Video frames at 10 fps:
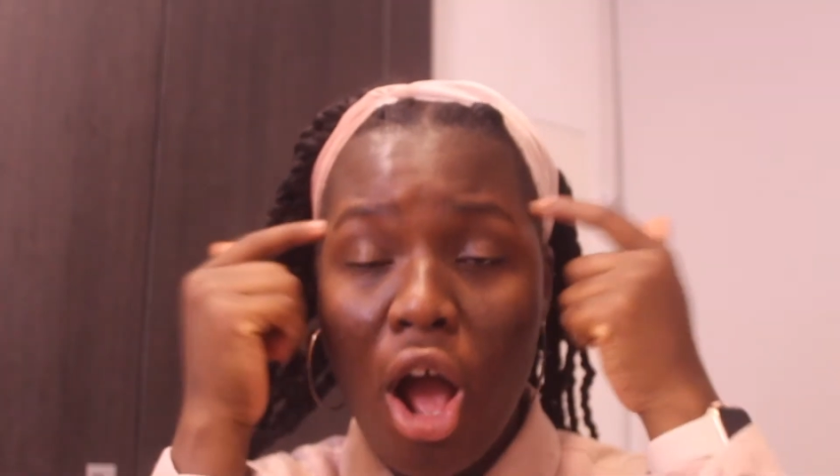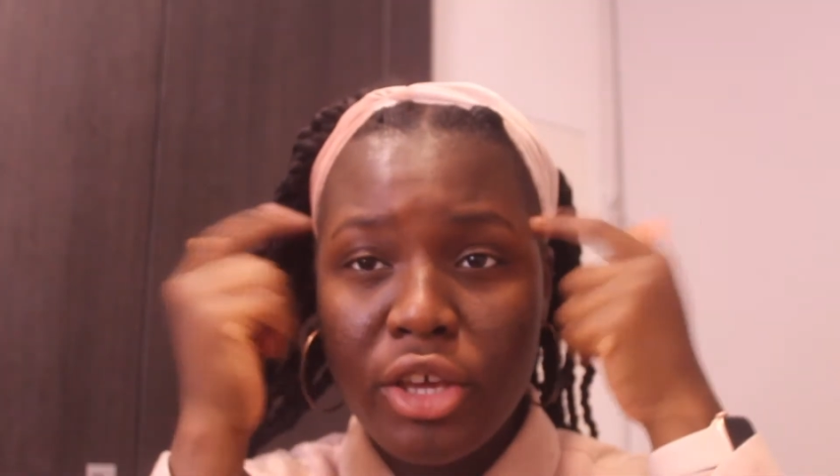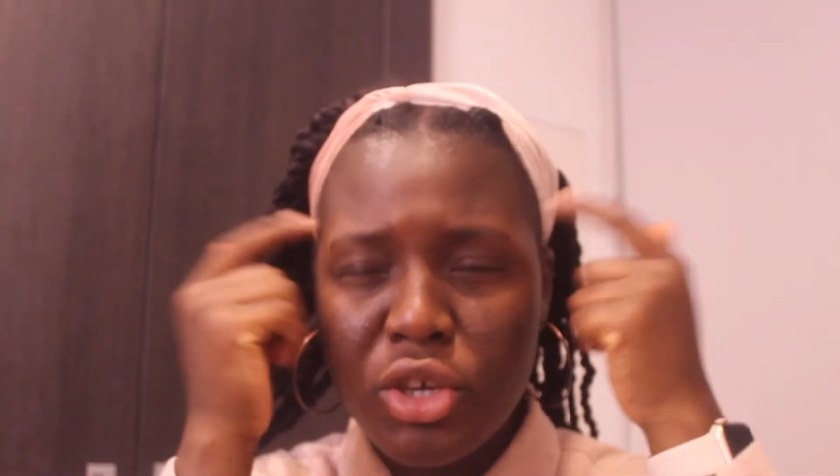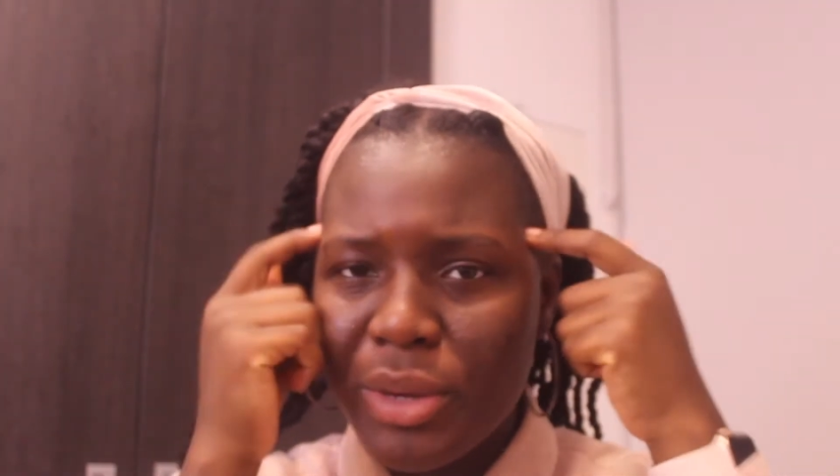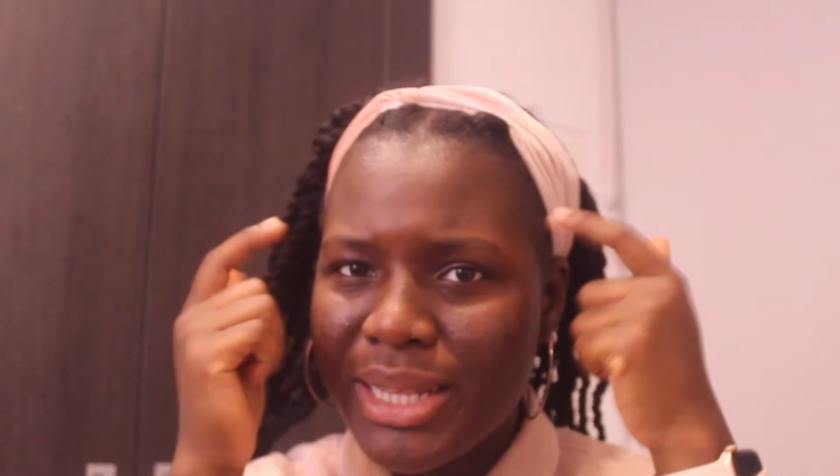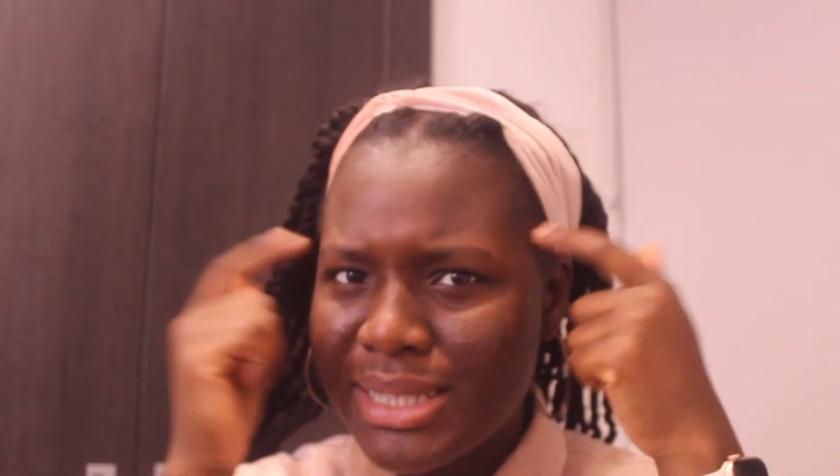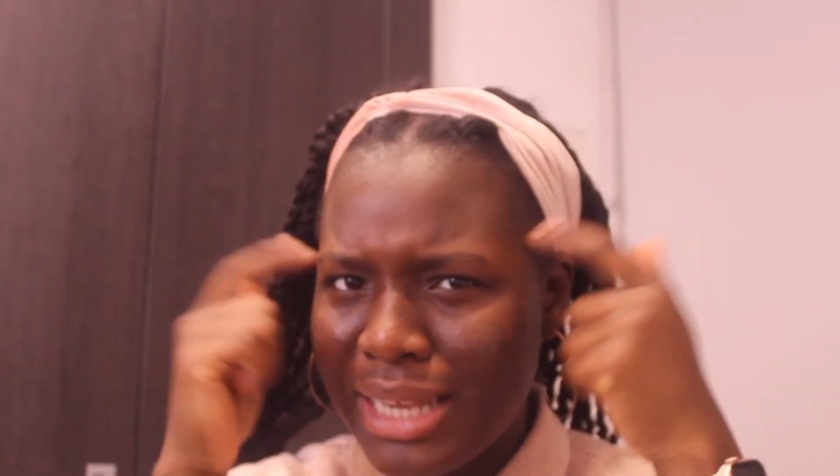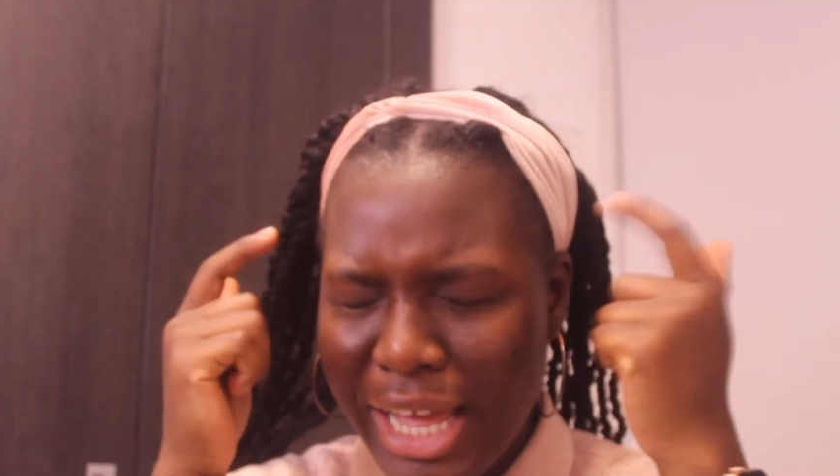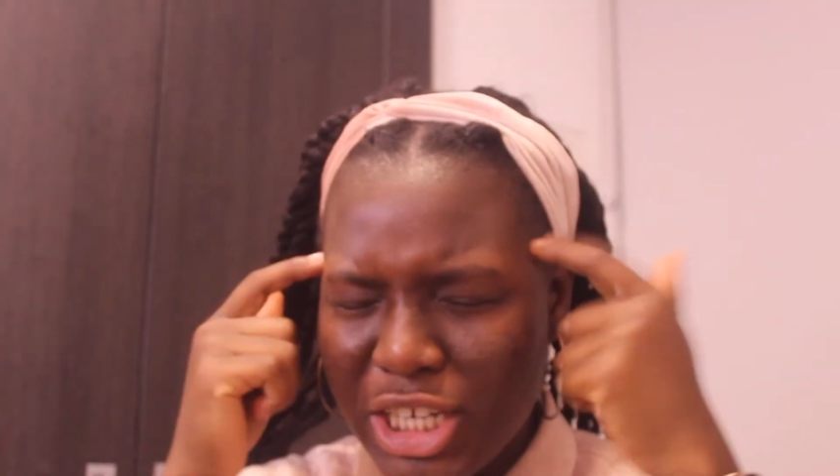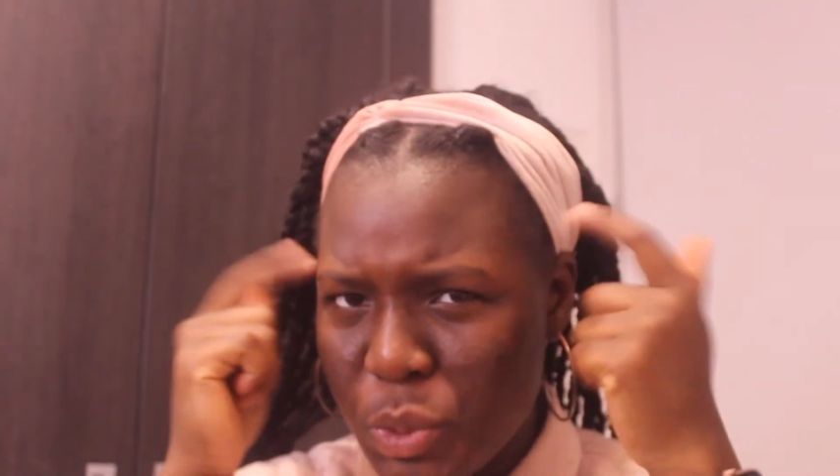Are you
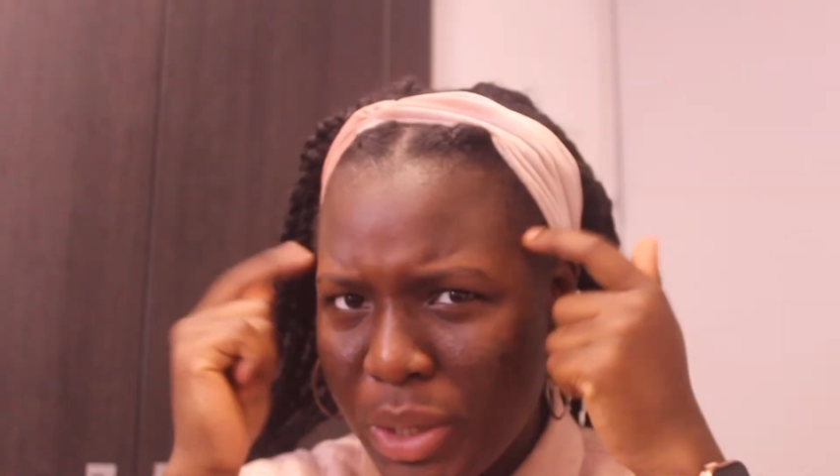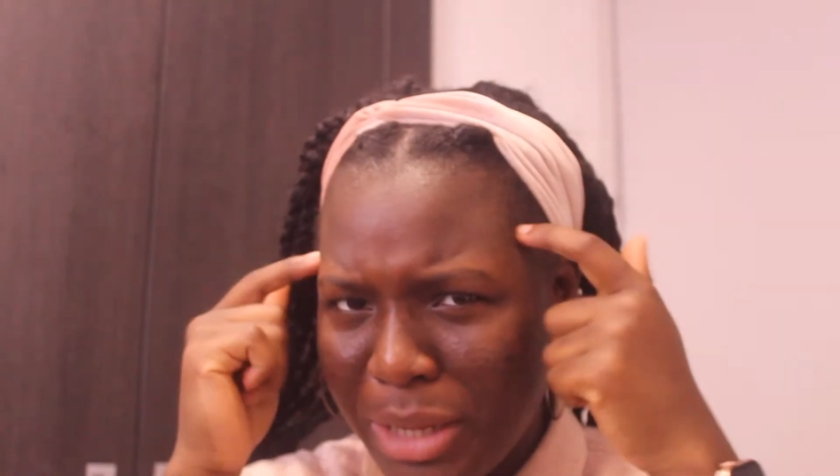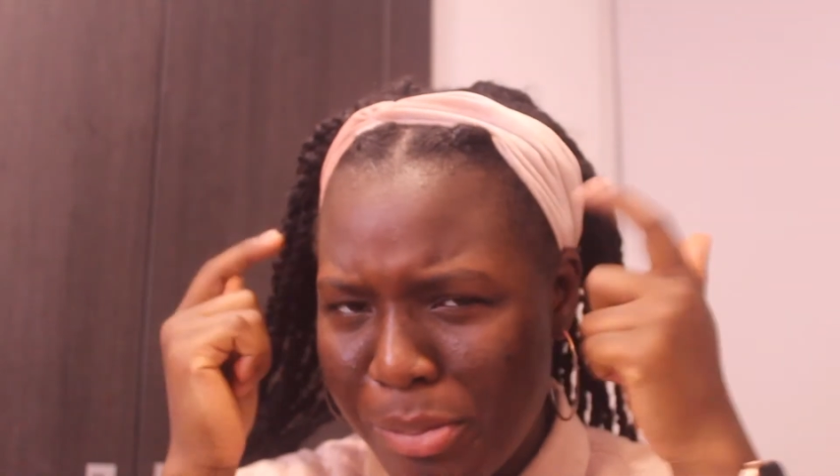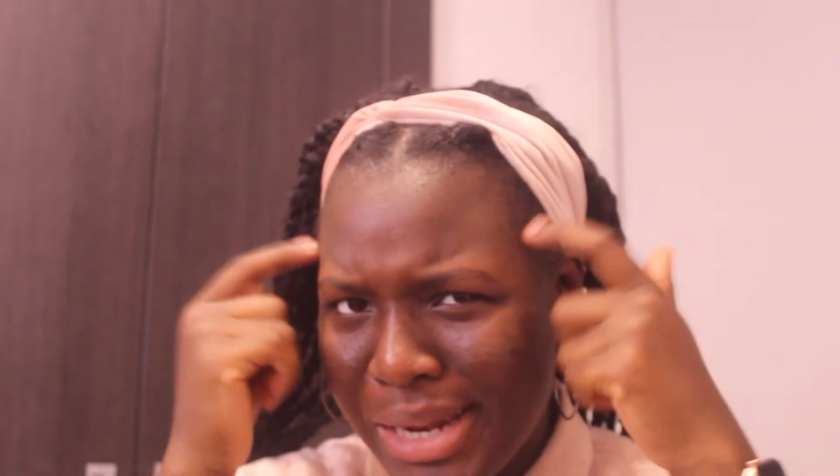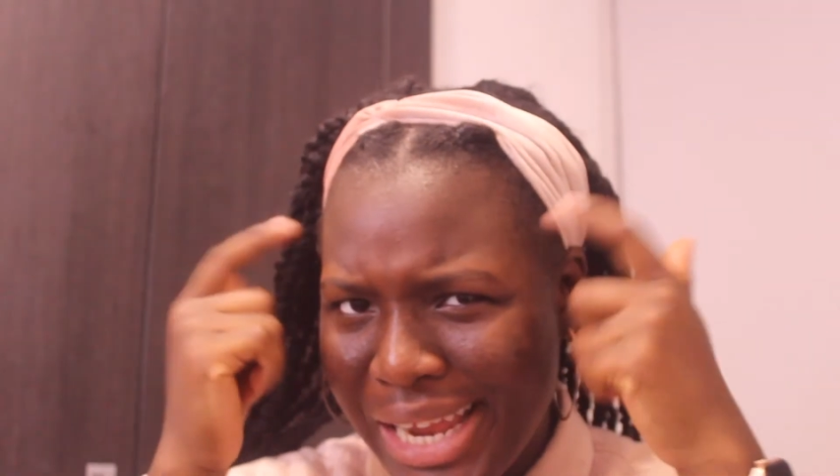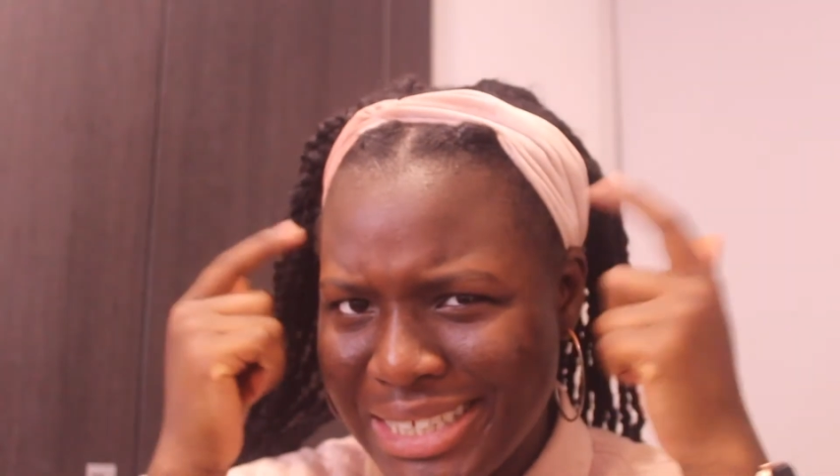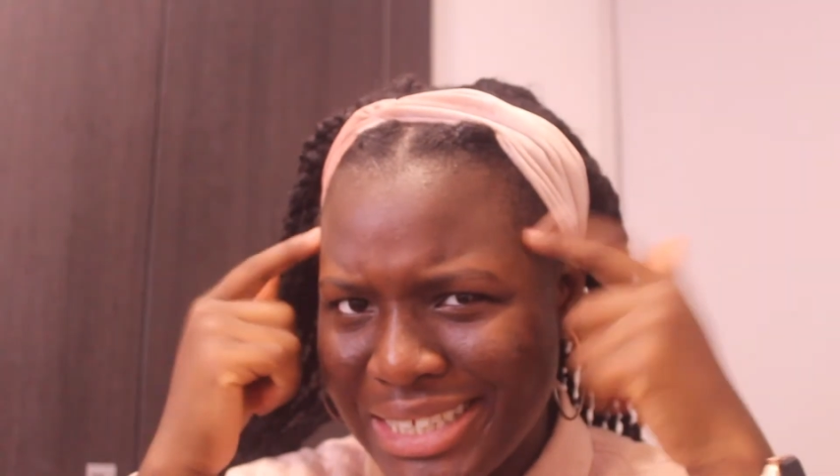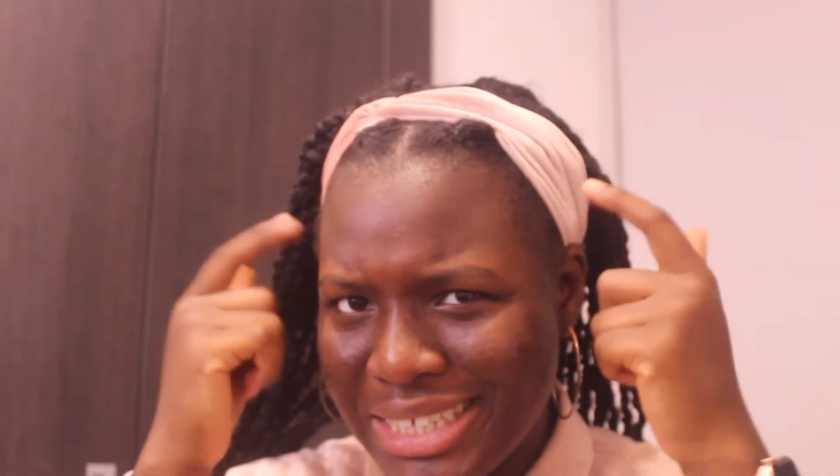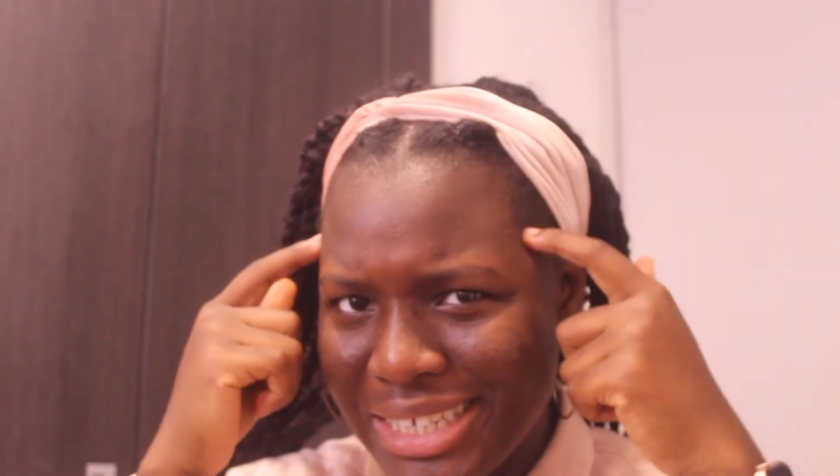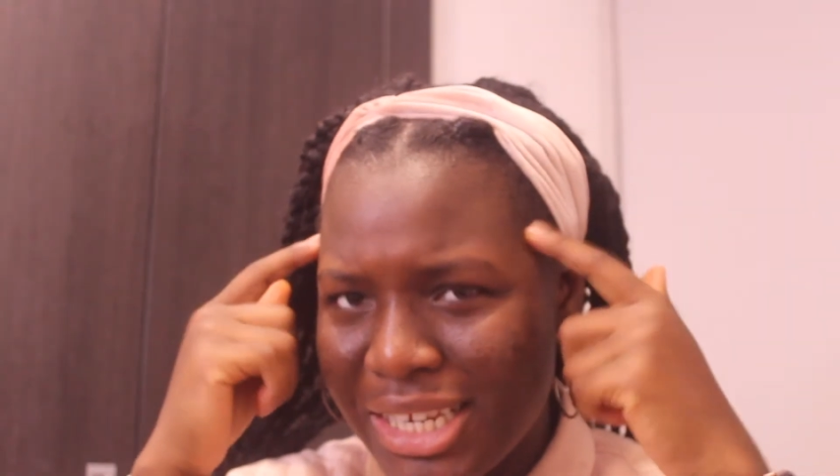intellectually
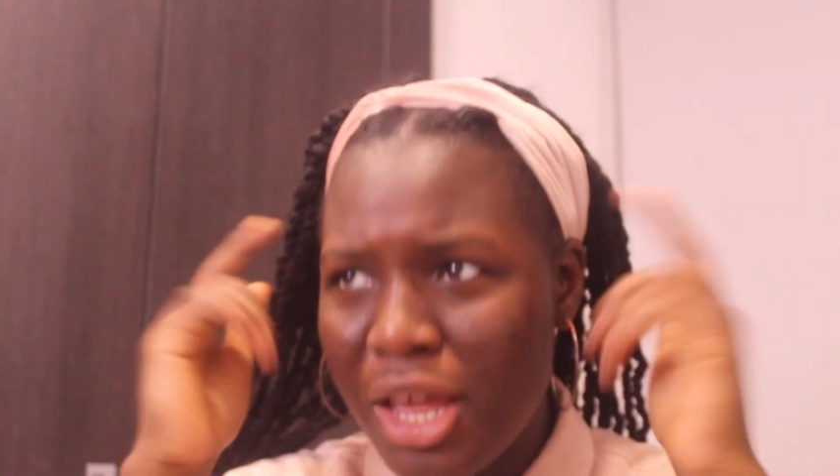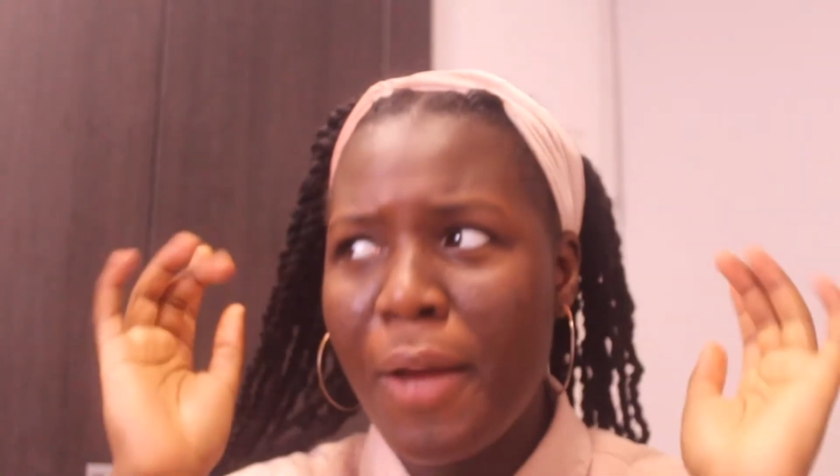molested?